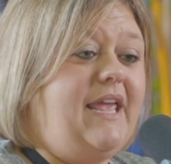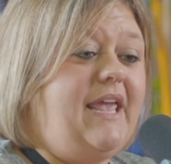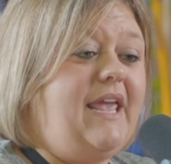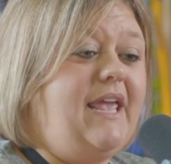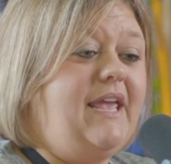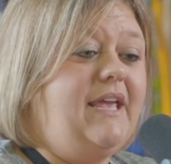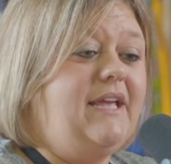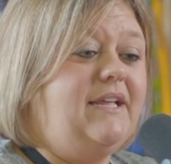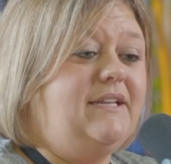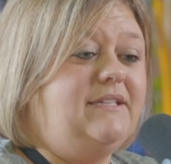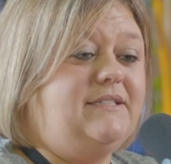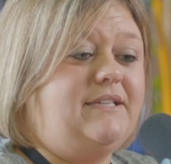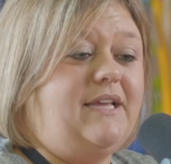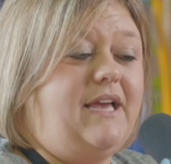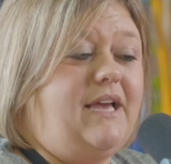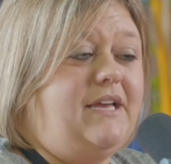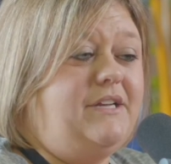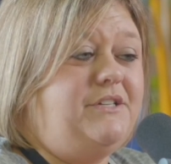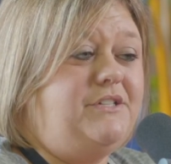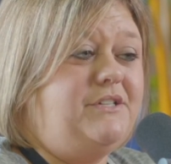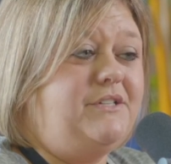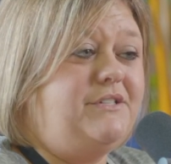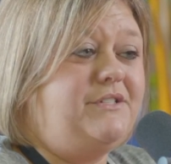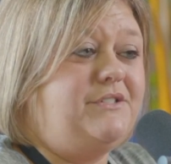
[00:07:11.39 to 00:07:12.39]
And
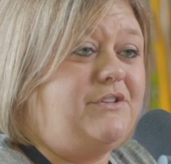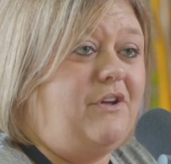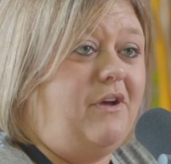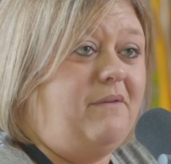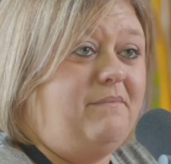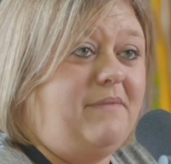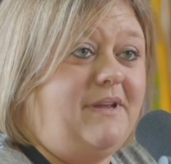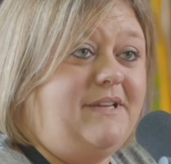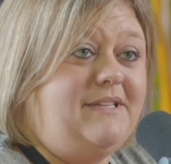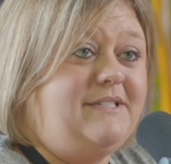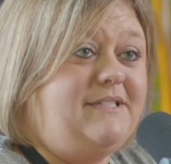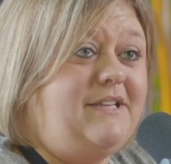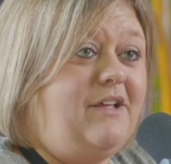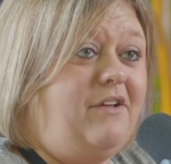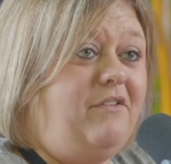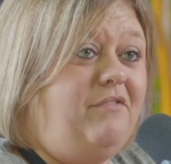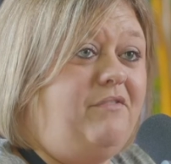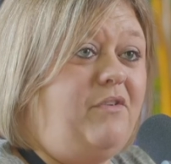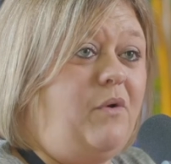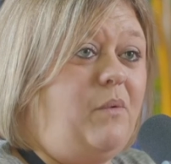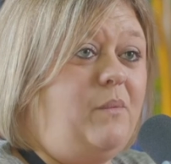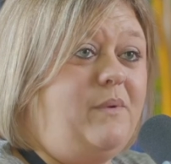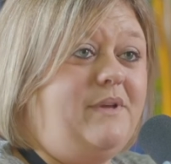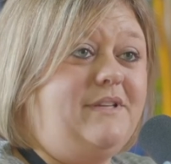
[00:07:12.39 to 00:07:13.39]
I just saw
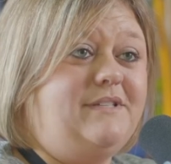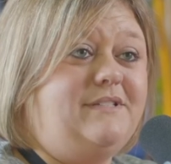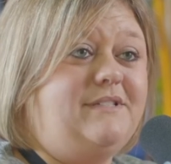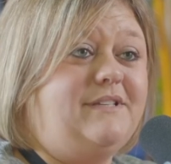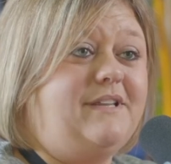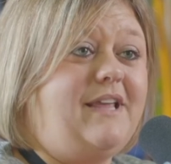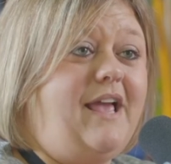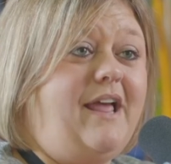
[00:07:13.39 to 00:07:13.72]
myself always